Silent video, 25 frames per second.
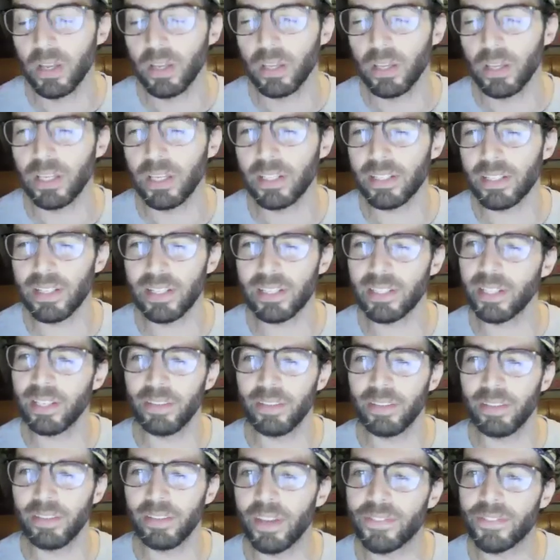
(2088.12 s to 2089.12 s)

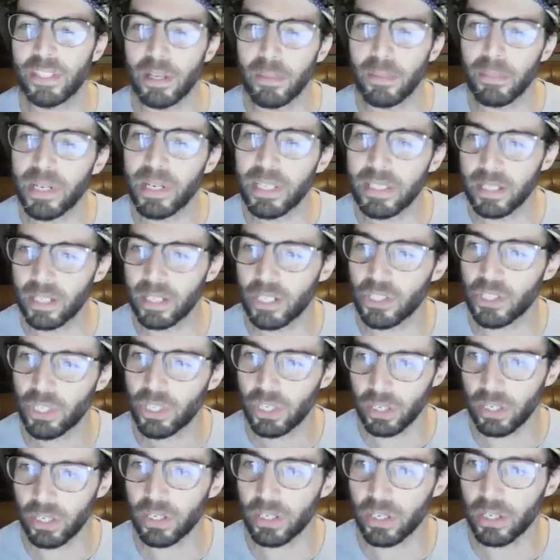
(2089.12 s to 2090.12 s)
if somebody's going
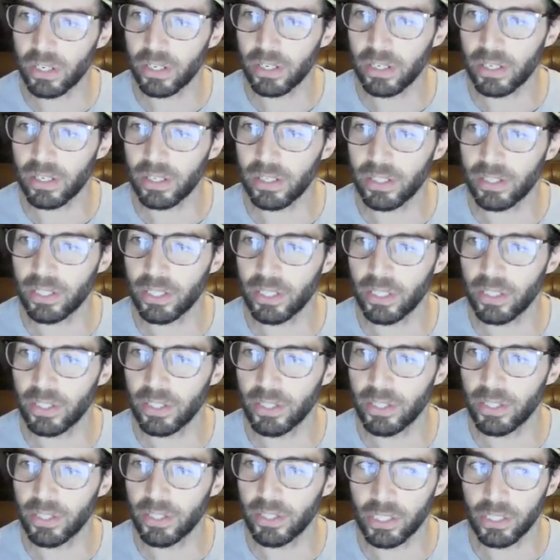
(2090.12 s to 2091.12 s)
to turn,
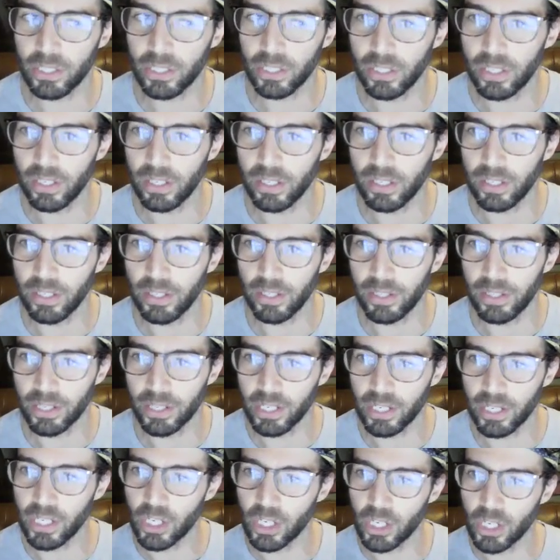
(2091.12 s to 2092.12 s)
they're
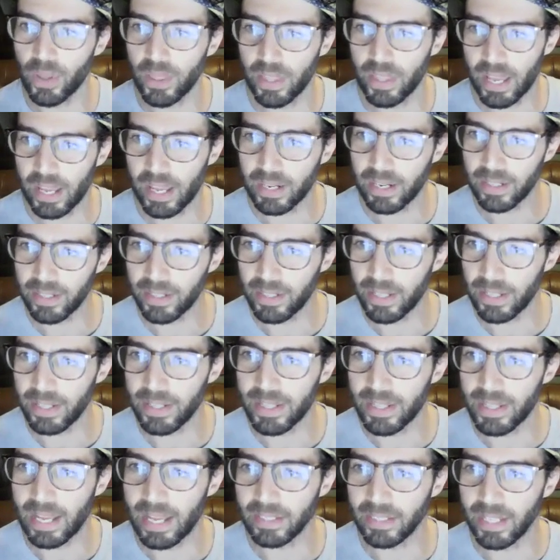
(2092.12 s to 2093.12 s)
going to go in
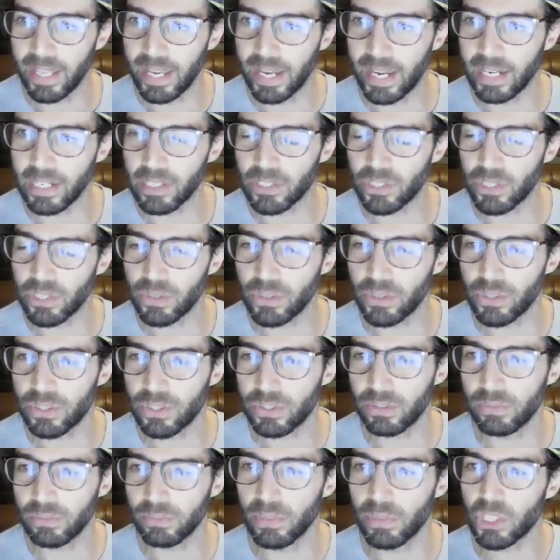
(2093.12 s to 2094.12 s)
that lane. So
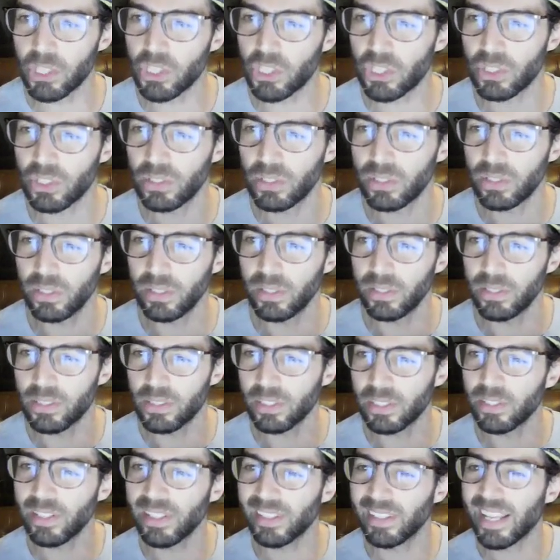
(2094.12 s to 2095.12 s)
there's
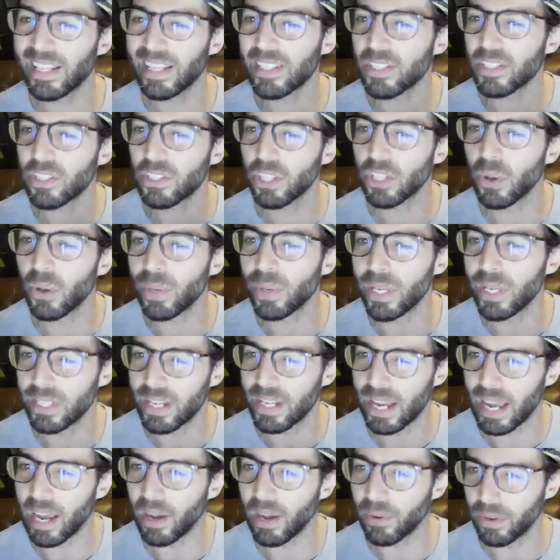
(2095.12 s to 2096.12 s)
less slowing
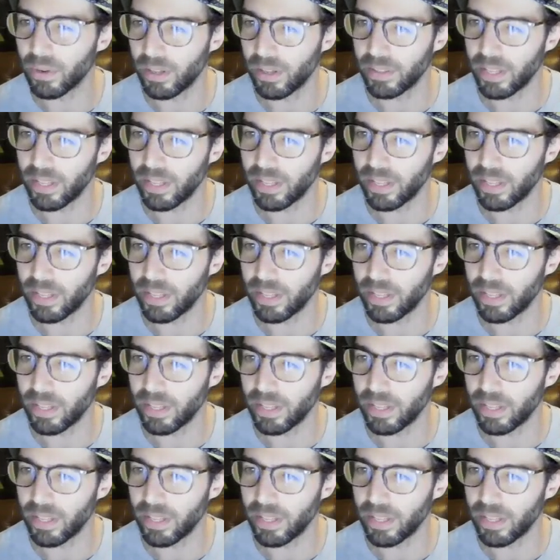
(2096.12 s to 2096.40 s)
down on